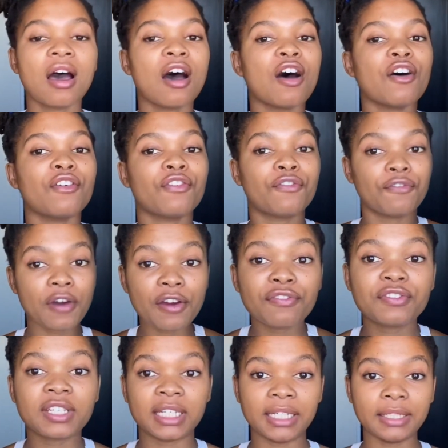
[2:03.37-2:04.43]

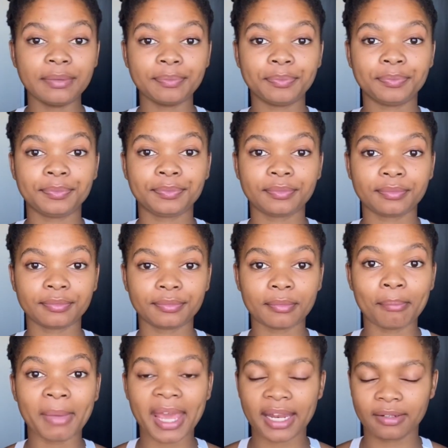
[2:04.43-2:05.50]
50
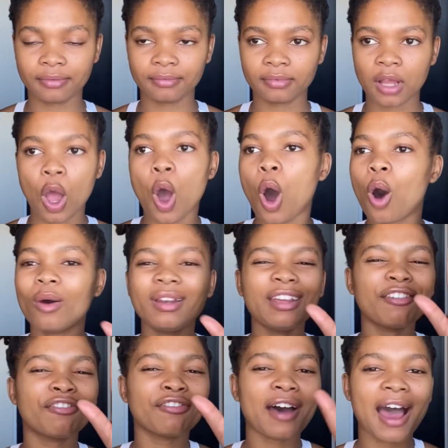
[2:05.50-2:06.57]
men, only
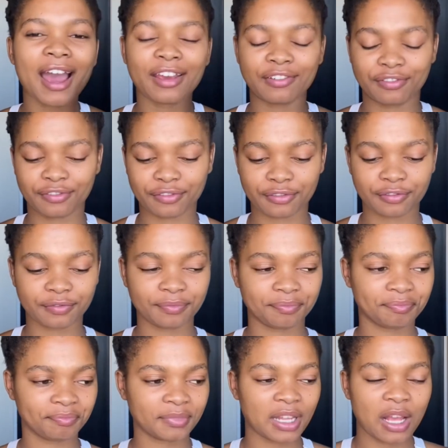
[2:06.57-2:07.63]
5
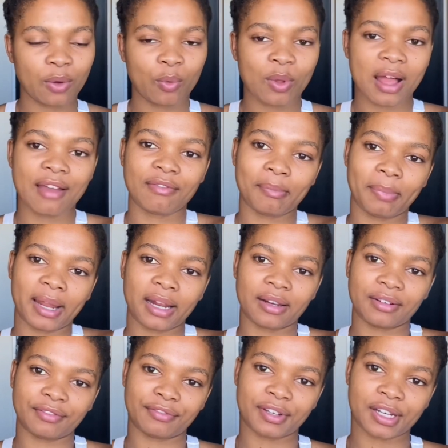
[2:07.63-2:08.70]
will have a bladder
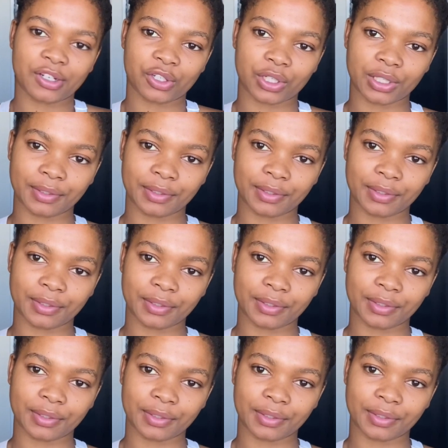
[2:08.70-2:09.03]
infection.